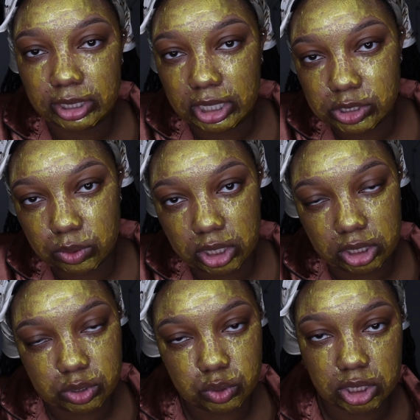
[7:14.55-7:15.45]
thing to
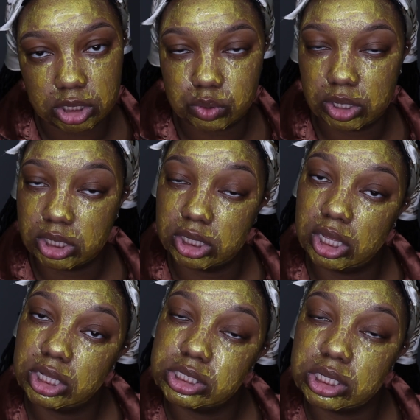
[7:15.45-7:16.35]
another, to another, to another
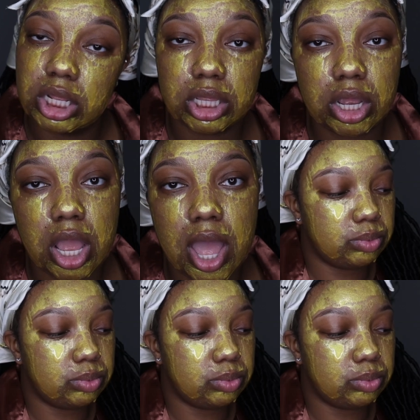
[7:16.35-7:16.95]
thing, to another.